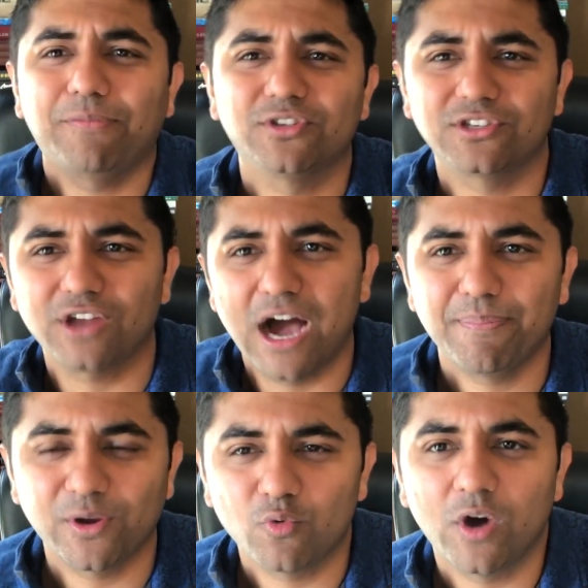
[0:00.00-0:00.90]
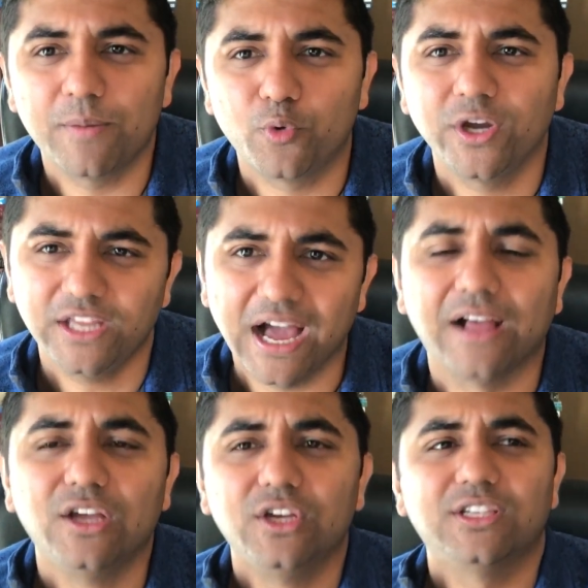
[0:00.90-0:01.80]
have to stop at one point?
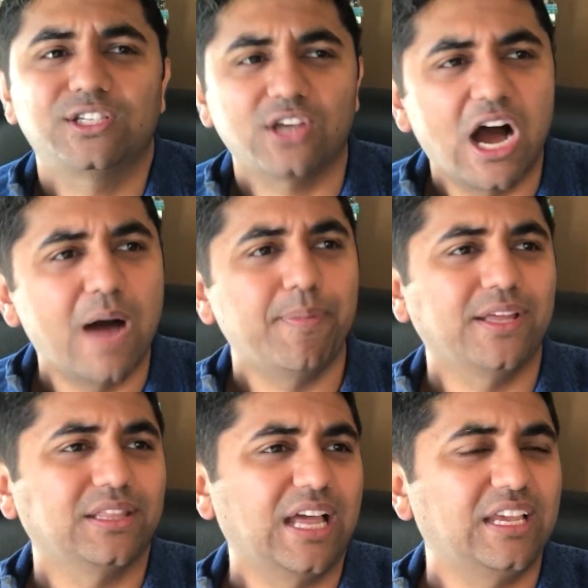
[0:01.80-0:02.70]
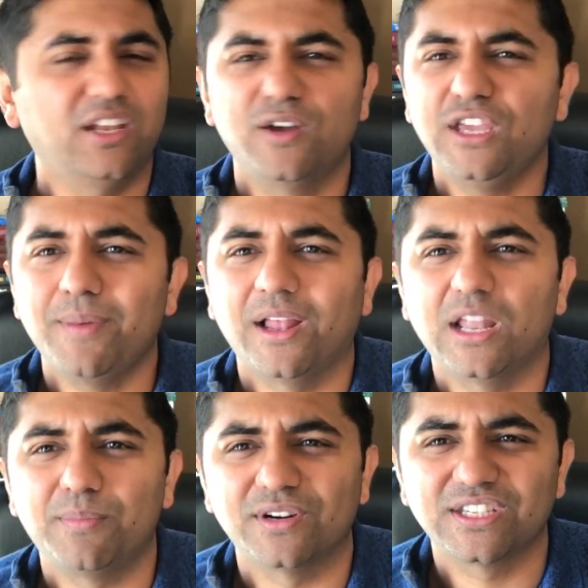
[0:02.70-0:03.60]
Yeah, stop at email
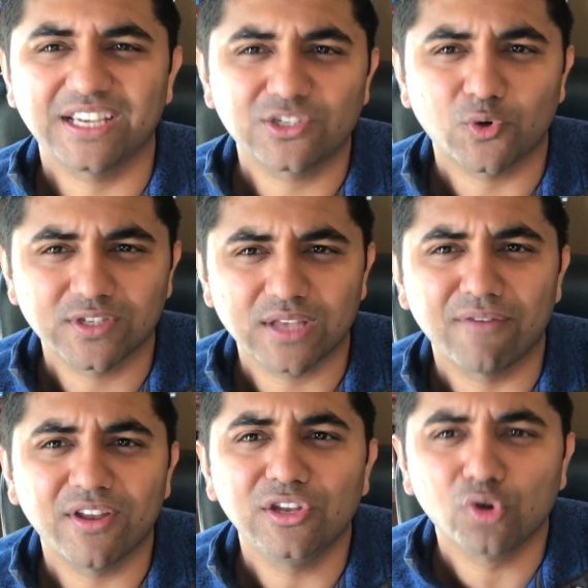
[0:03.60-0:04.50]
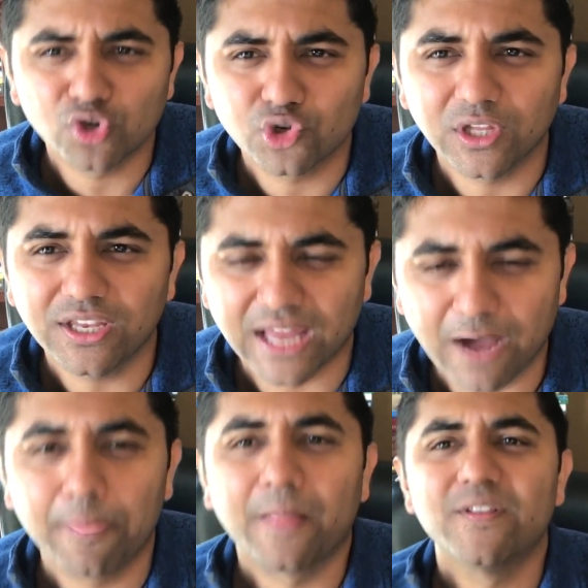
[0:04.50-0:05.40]
number 6 or 7 usually.
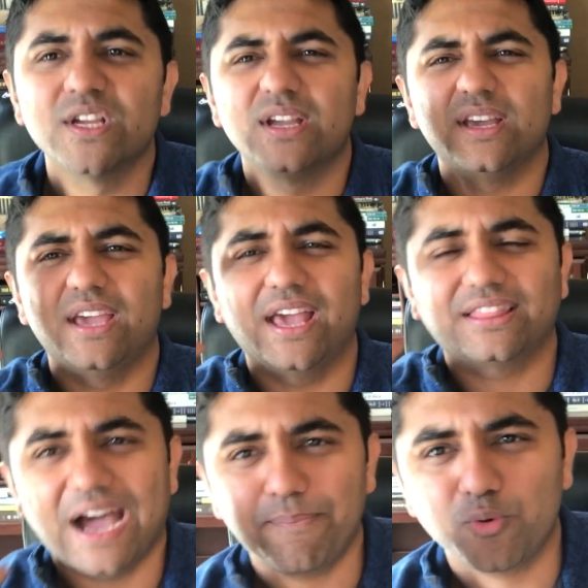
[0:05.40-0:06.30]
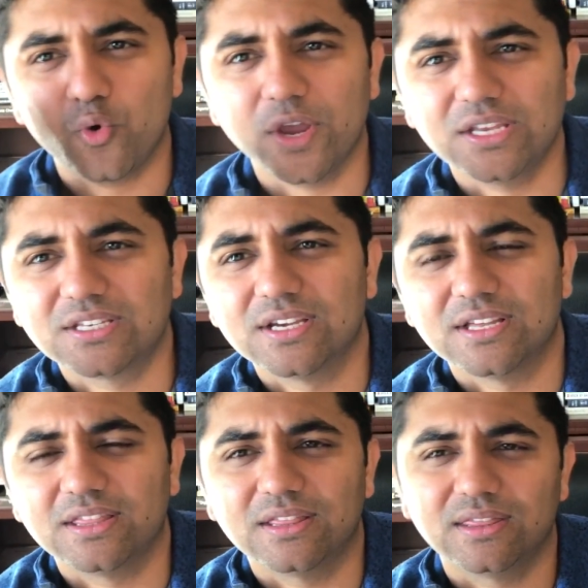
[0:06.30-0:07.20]
Now at that point
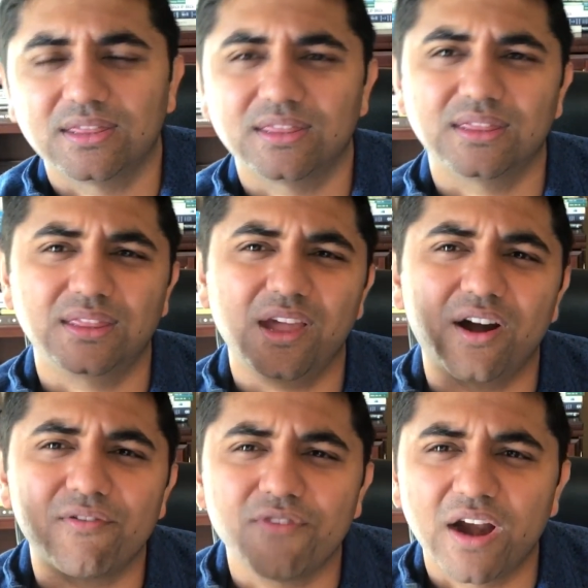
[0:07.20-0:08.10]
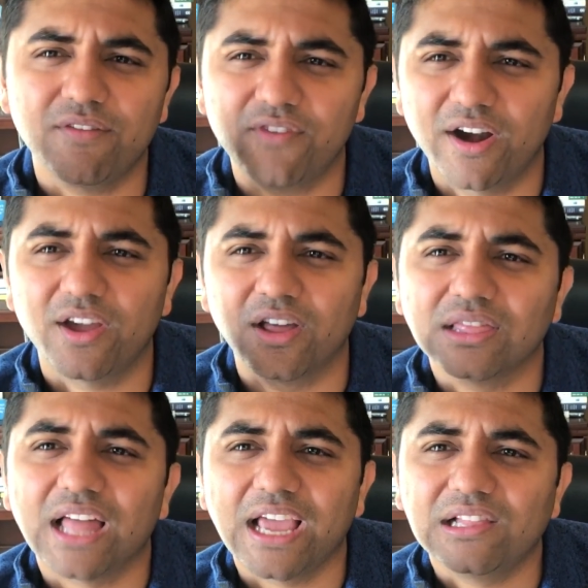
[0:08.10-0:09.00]
they are very, very
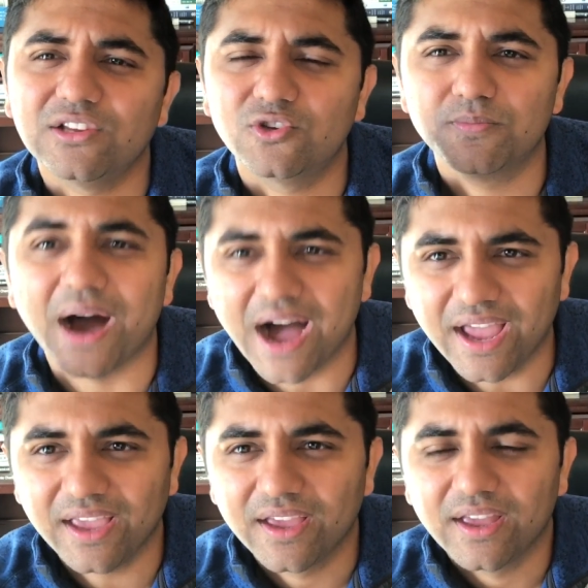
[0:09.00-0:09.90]
unlikely to buy,